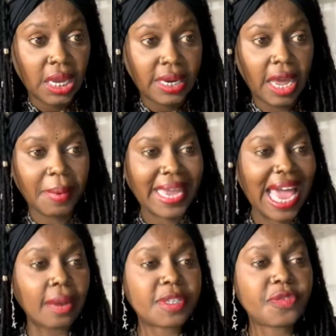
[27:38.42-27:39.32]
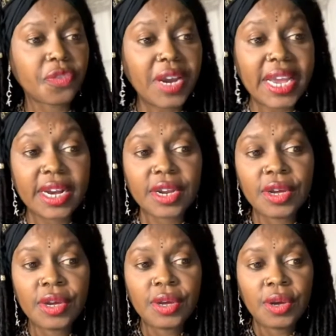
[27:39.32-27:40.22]
Now, McCallum's friend,
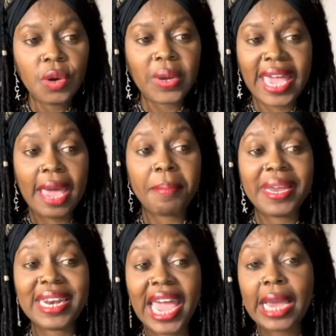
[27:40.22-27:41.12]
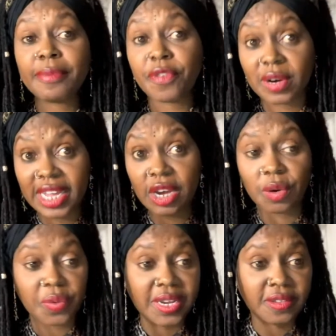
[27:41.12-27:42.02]
who can't be named for legal
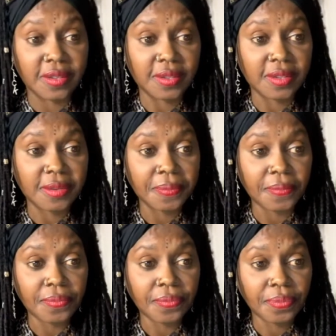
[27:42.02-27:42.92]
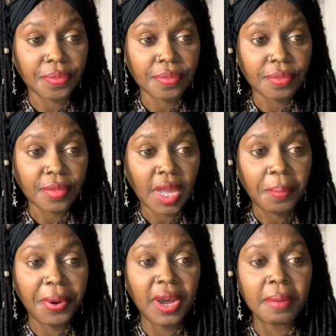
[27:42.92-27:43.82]
reasons,
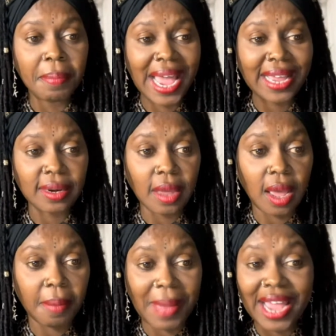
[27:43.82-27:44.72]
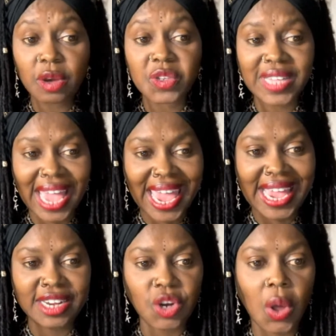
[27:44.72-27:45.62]
put Michael's
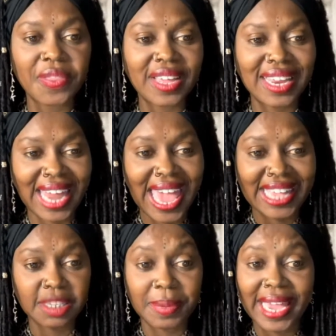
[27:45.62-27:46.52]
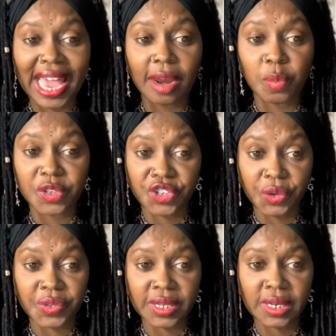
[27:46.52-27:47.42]
hand on the glass McCallum was
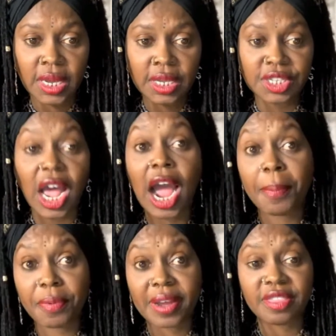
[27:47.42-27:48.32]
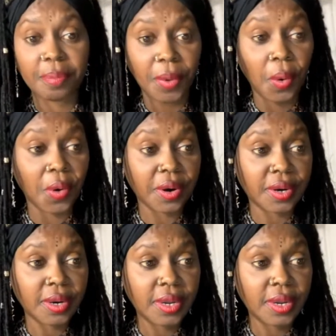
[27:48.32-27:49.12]
using to operate the board.